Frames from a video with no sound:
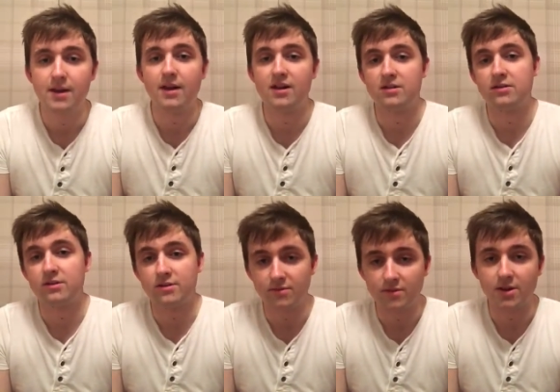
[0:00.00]
and
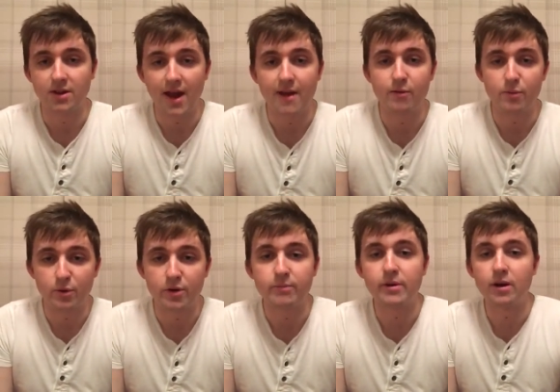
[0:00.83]

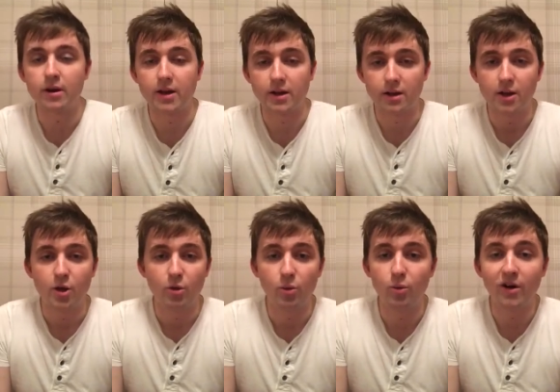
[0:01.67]
everybody be like,
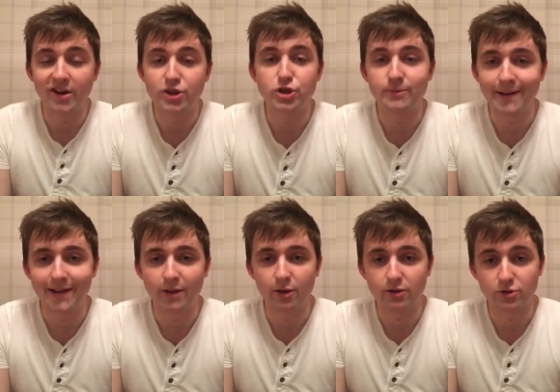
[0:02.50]
well, why did you
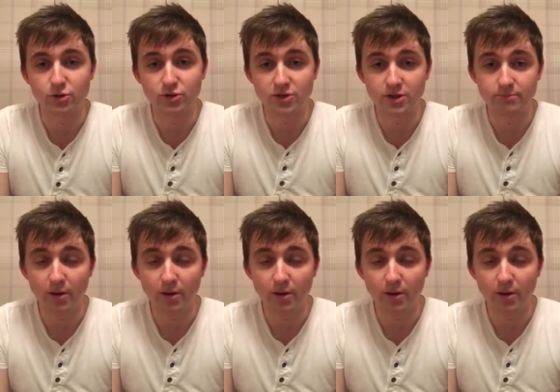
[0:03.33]
back those horses?